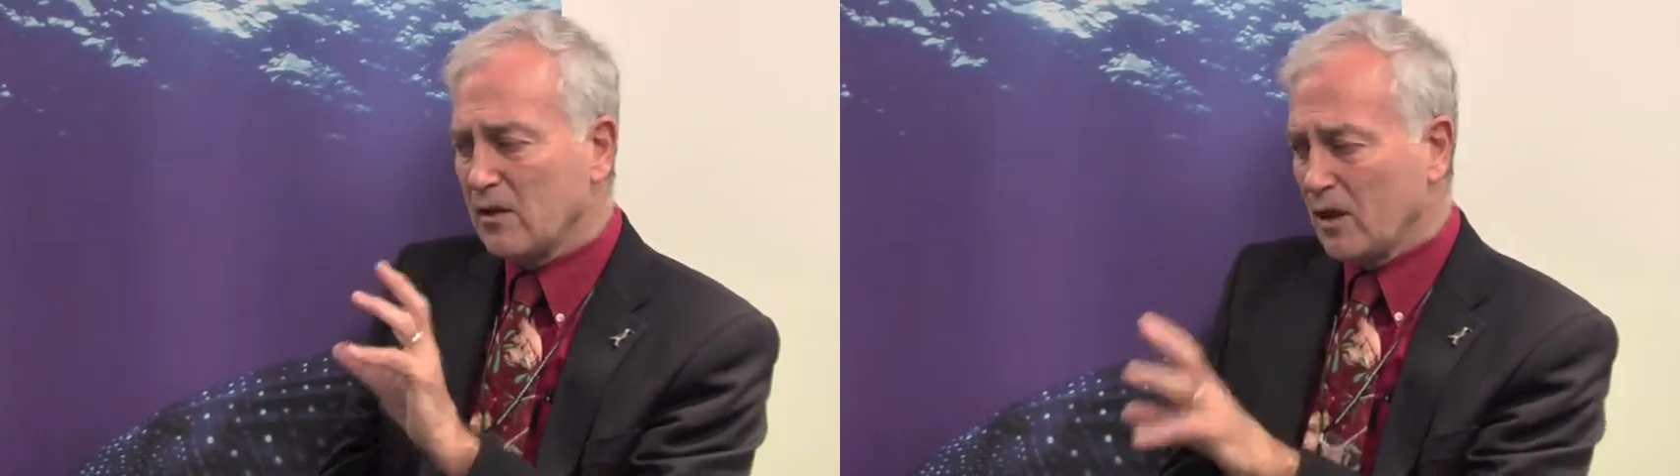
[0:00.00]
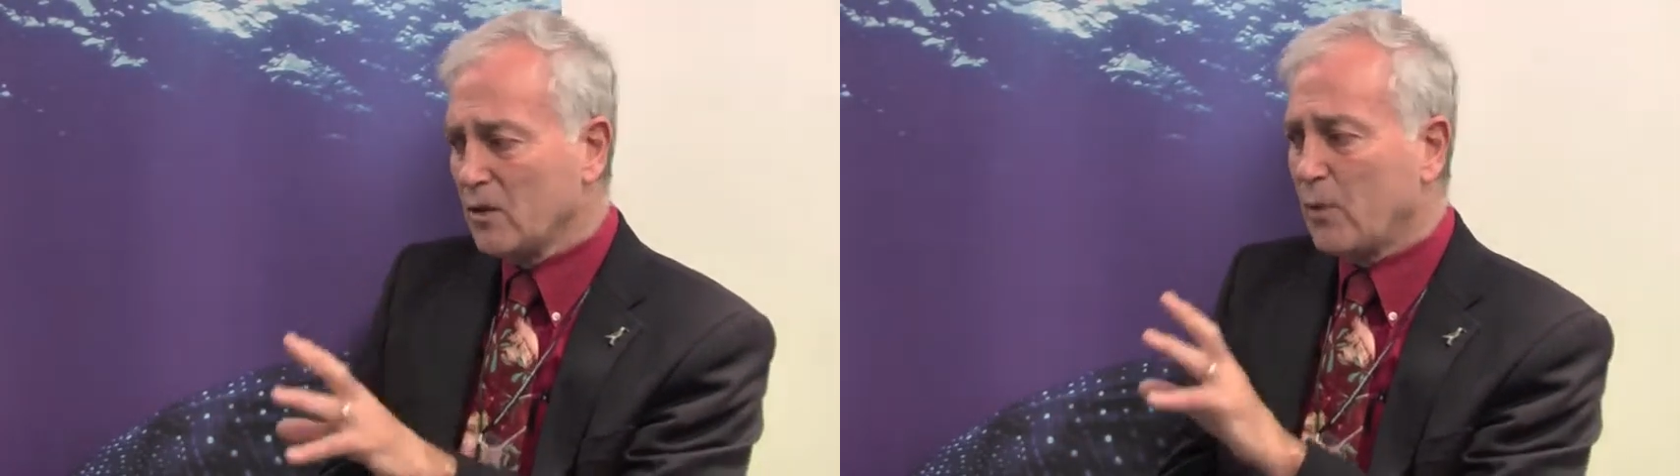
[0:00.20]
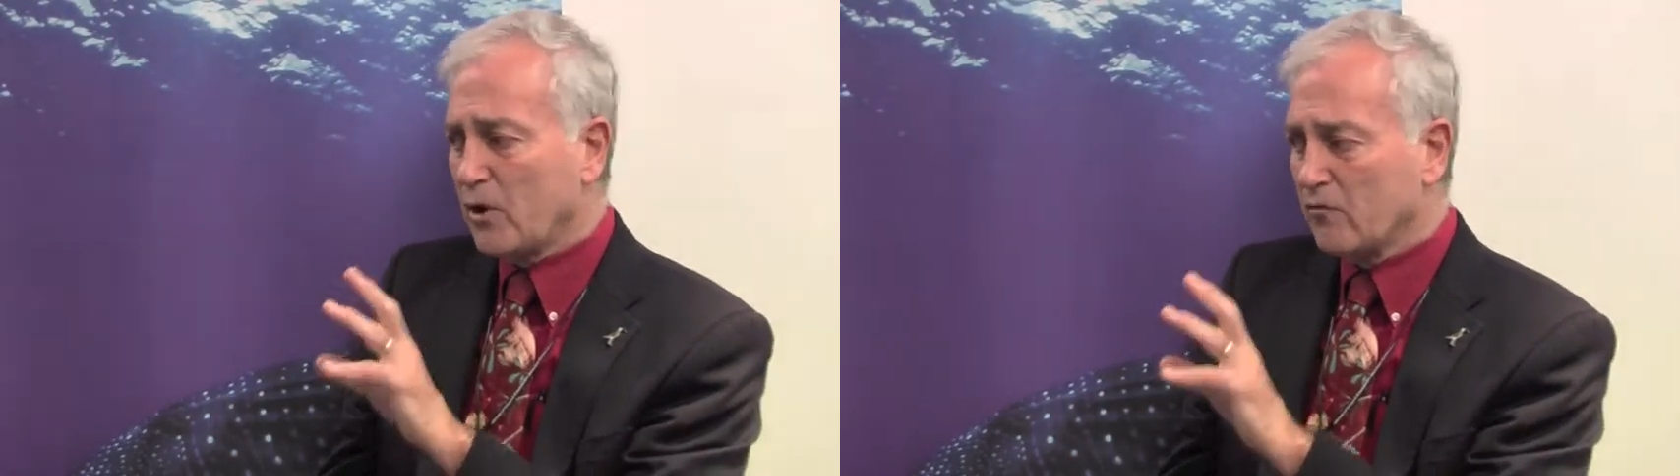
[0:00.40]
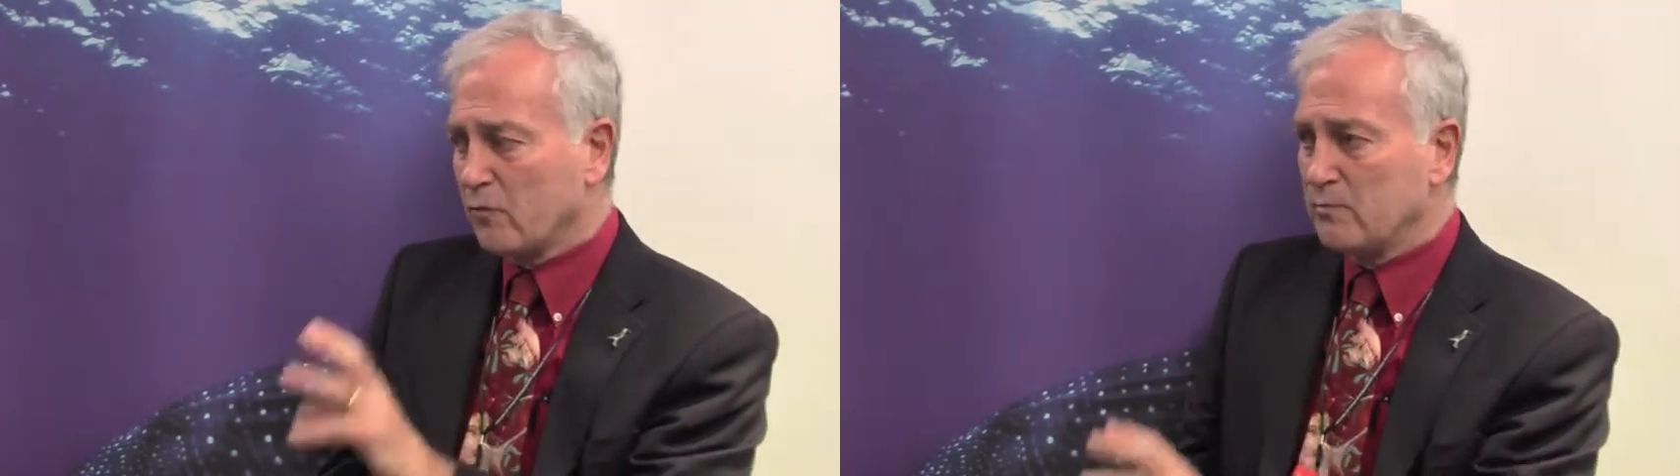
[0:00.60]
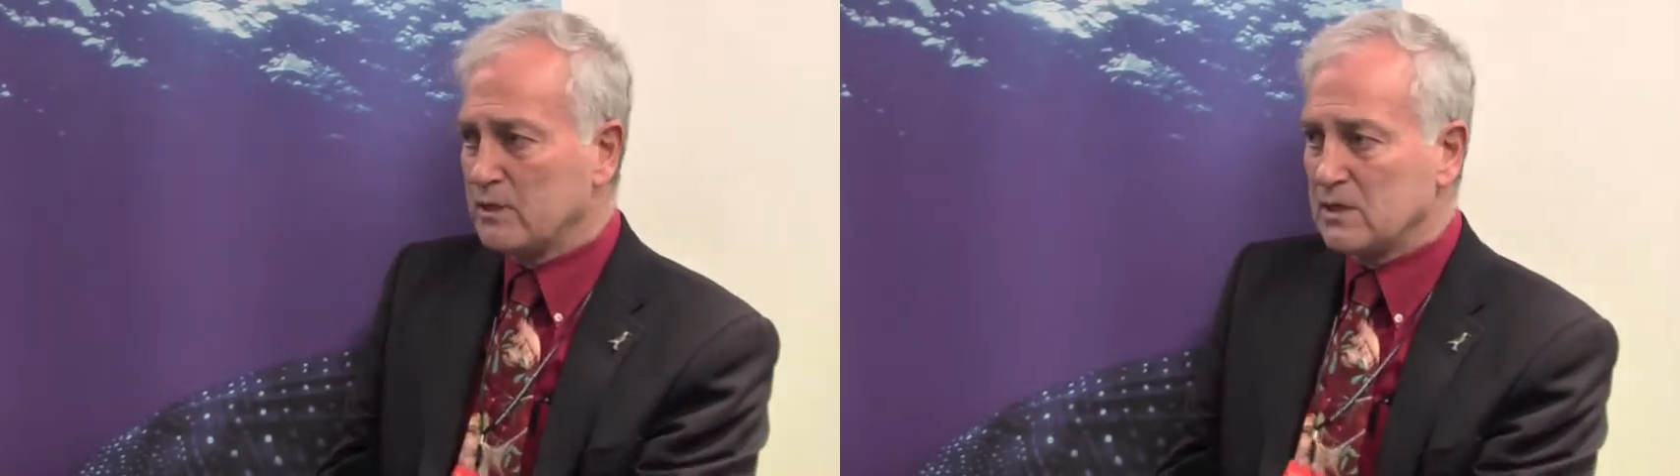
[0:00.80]
The other part of
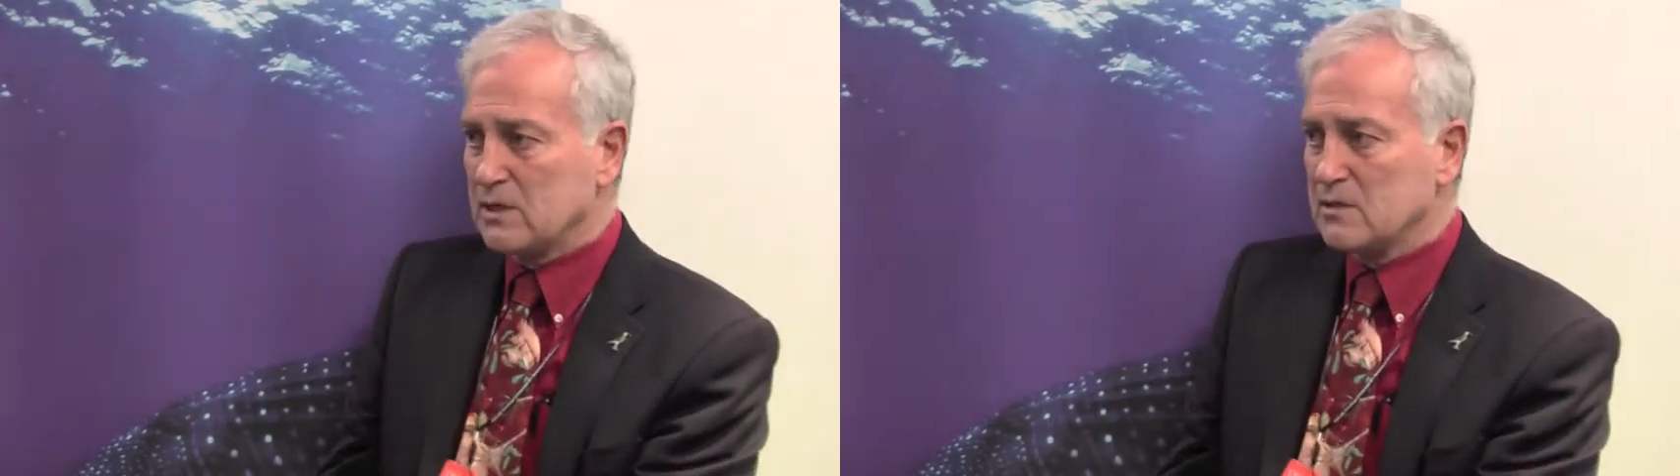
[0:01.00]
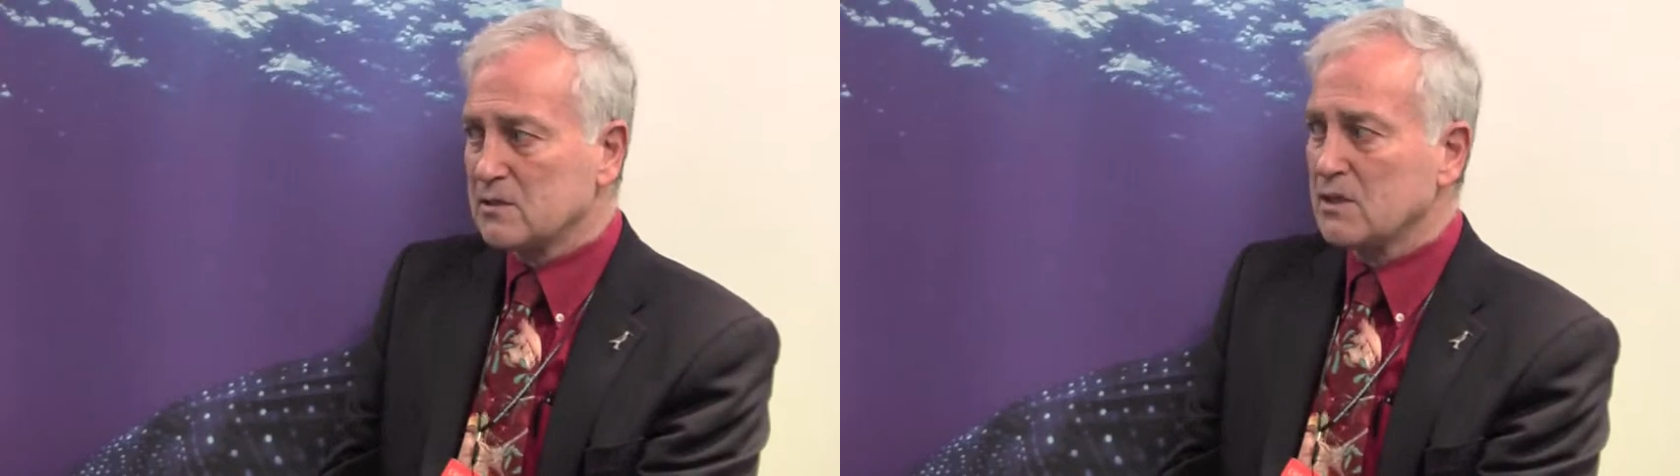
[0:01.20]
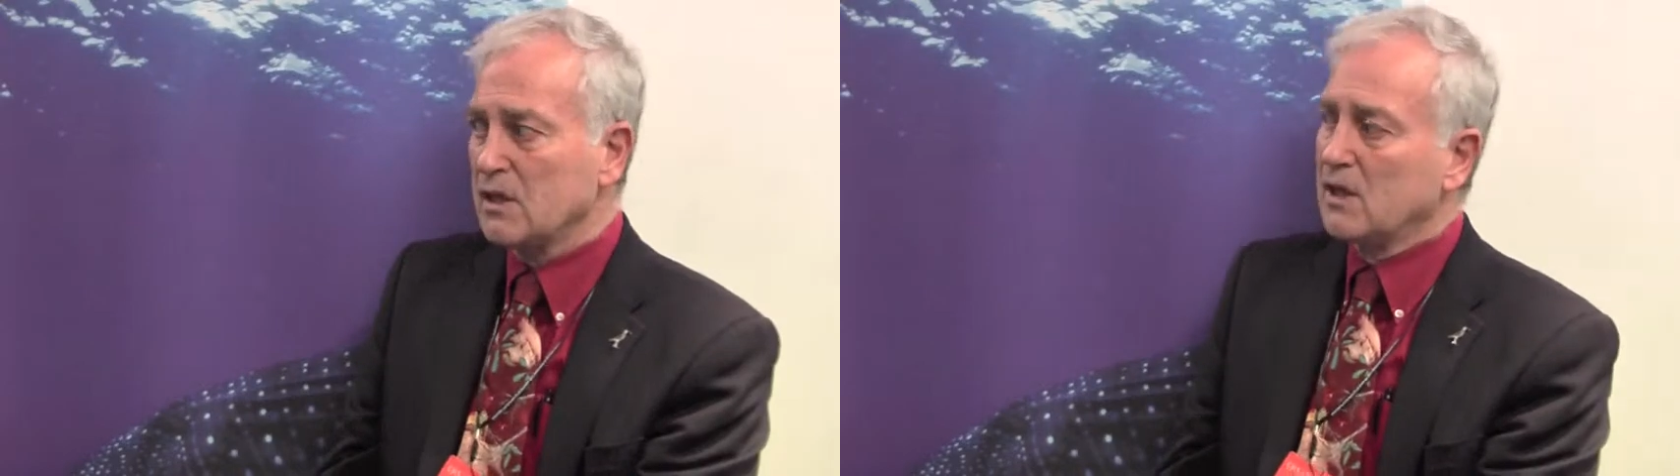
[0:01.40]
WIMSI is